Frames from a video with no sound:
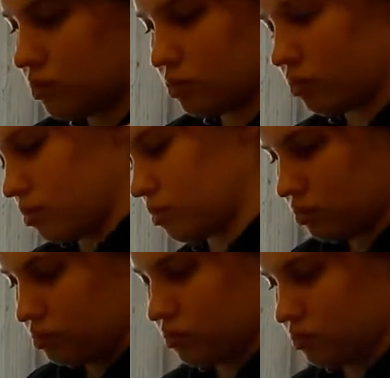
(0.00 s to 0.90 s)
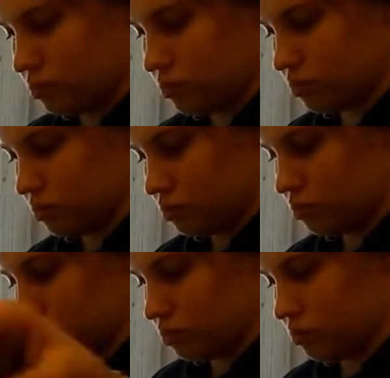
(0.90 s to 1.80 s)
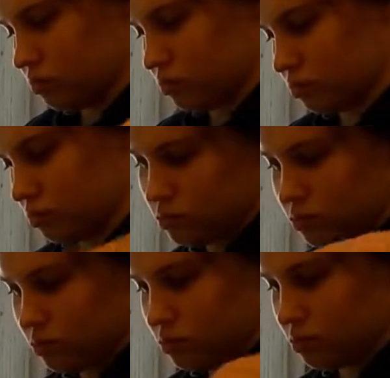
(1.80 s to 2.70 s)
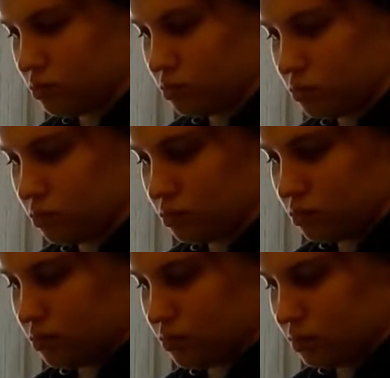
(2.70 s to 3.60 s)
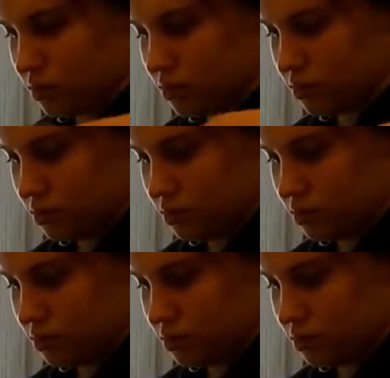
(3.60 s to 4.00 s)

shapes and stuck them together. The project sort of decided what it